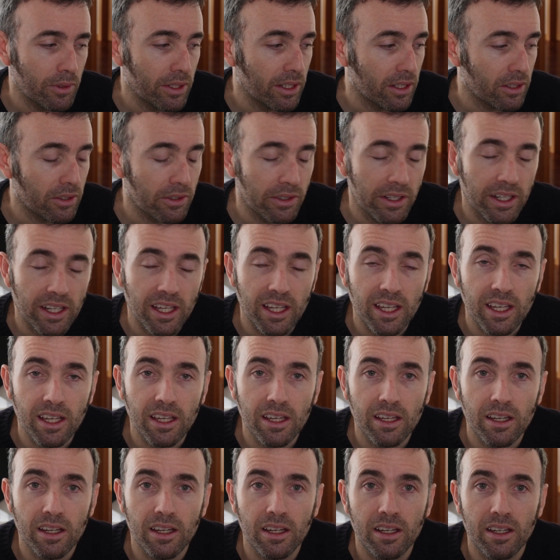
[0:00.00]
when I got it
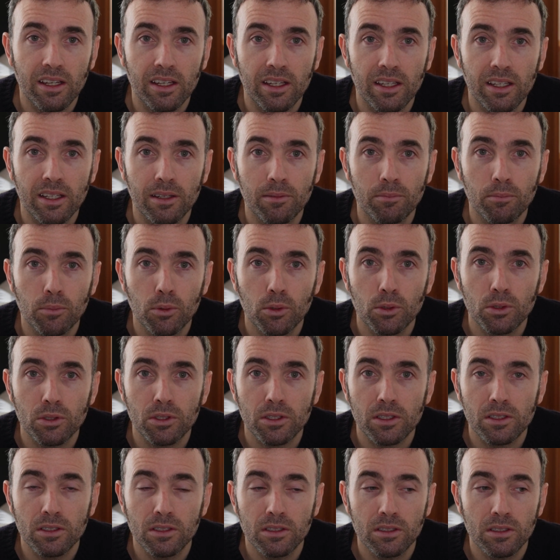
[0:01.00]
here in
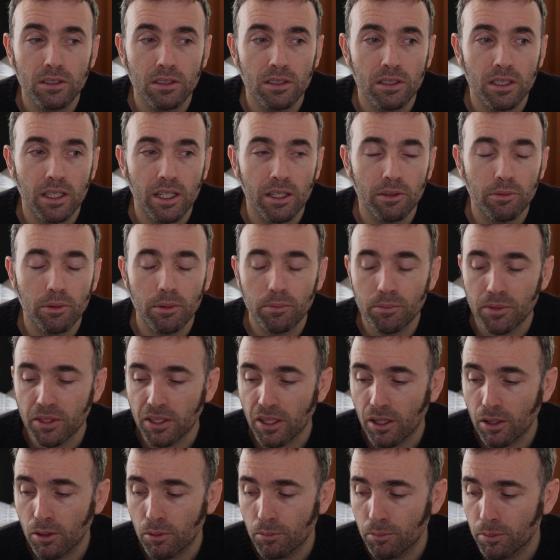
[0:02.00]
Portugal, I ripped
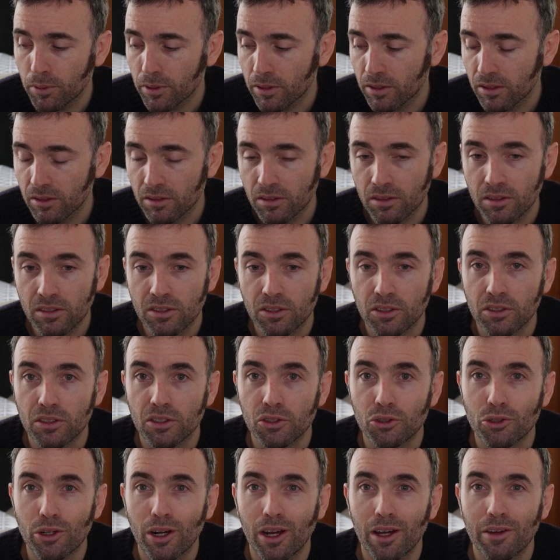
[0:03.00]
it open, took
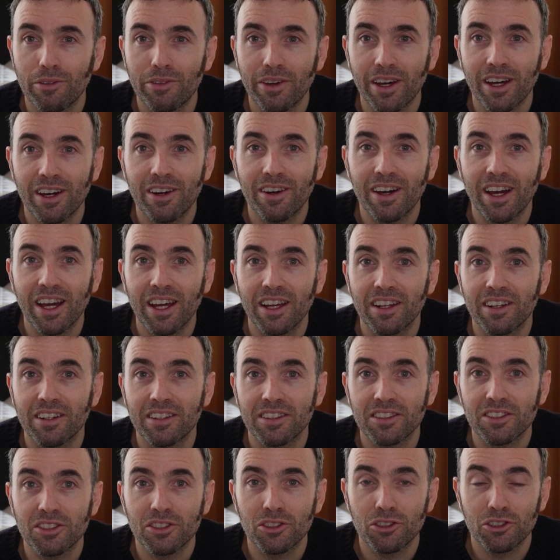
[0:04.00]
the drive out,
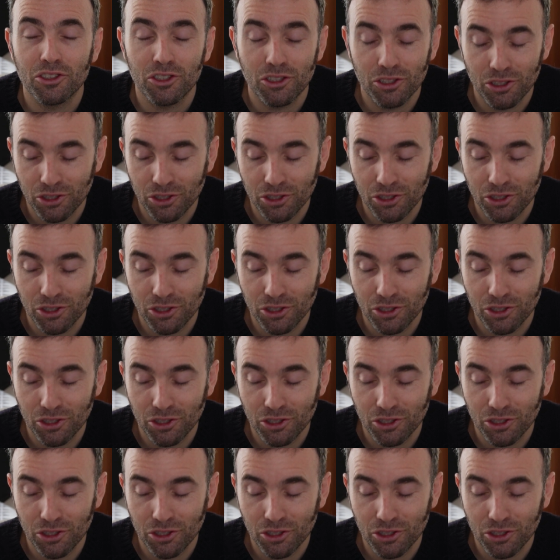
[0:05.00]
and